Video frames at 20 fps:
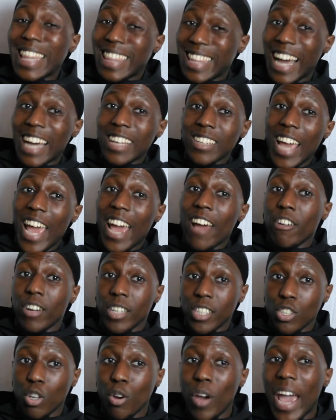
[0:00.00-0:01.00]
that era,
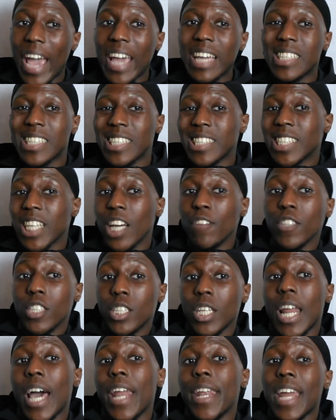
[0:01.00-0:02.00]
so eighty-seven
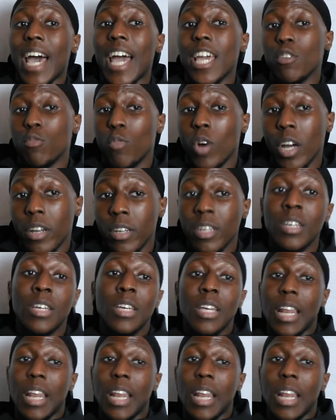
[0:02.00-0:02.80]
to like ninety-one,